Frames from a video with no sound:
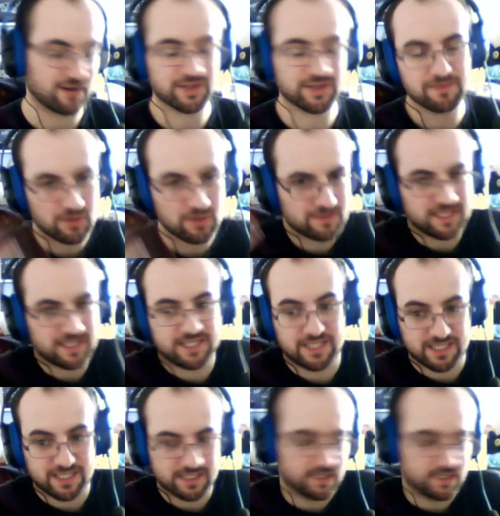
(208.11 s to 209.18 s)
At the moment, it's
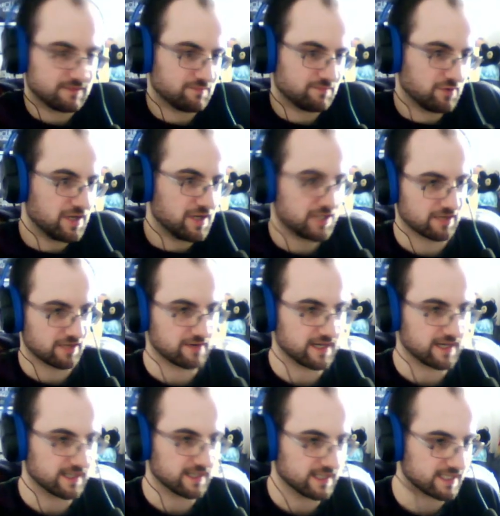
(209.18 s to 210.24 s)
just a
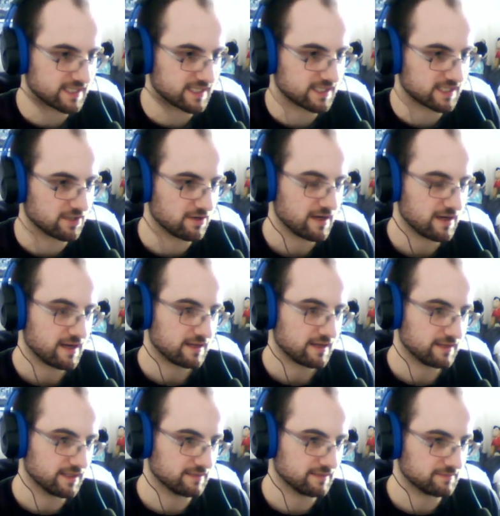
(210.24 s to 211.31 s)
pre-generated list, so
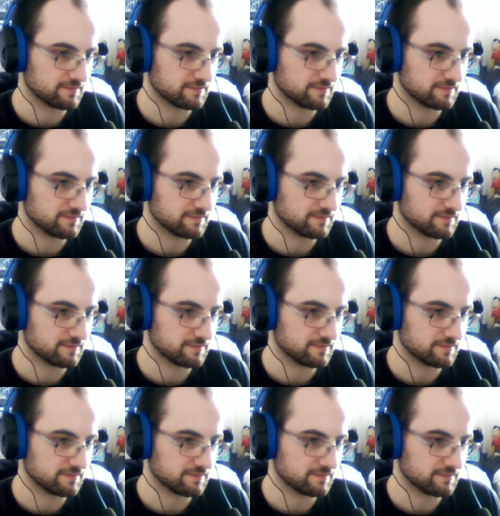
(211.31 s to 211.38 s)
yeah,